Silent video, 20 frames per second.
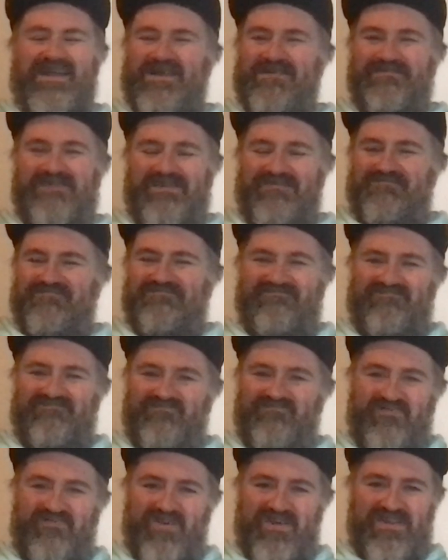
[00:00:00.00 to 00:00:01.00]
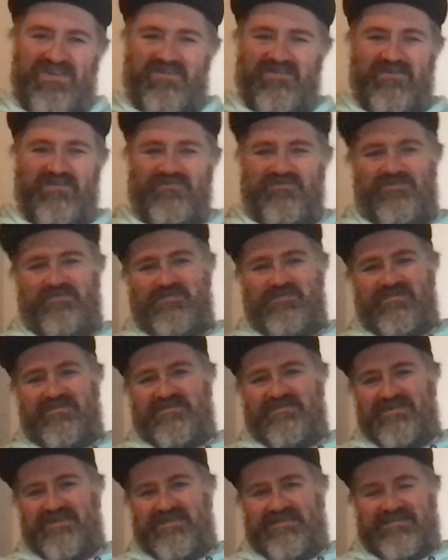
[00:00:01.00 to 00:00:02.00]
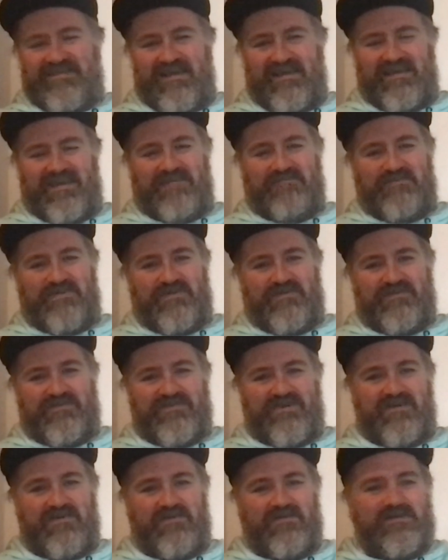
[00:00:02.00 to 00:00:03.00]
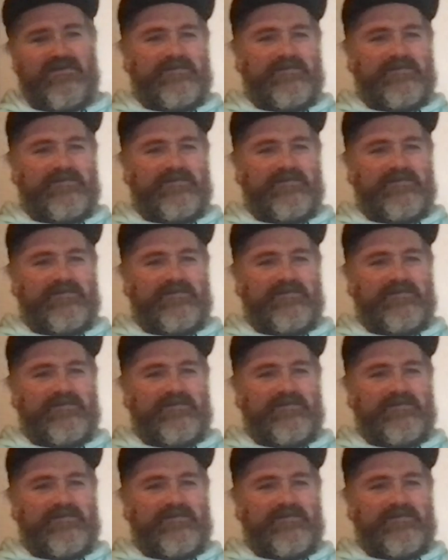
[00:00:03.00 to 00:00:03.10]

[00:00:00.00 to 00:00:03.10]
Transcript: Didn't really contribute to the attacking moves, though.